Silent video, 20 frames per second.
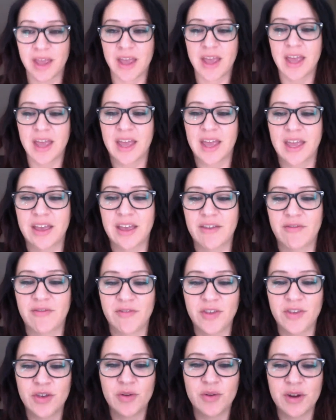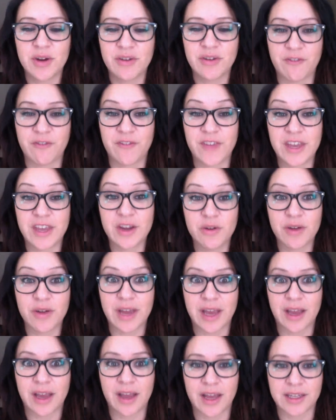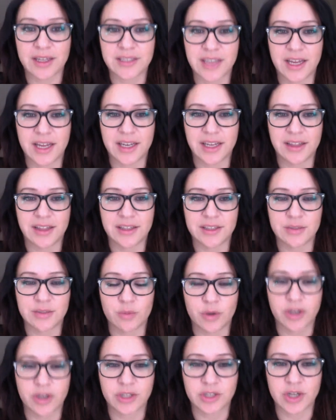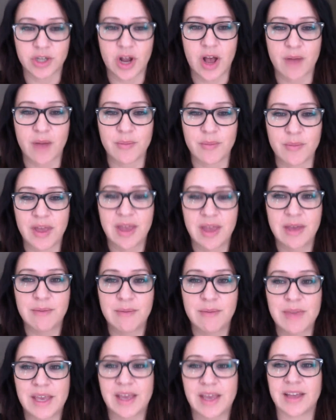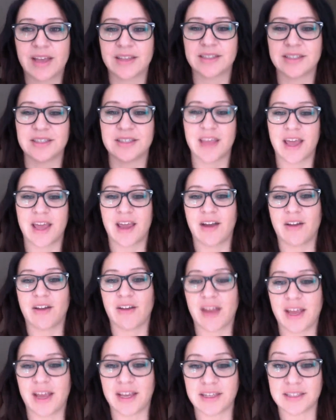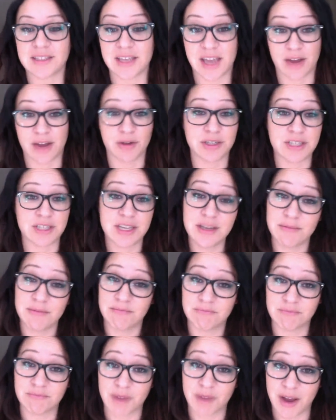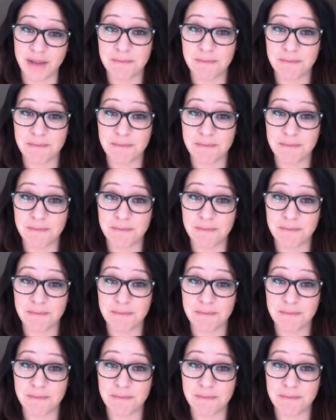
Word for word: if you're fearing attending this workshop because there is a guarantee, right?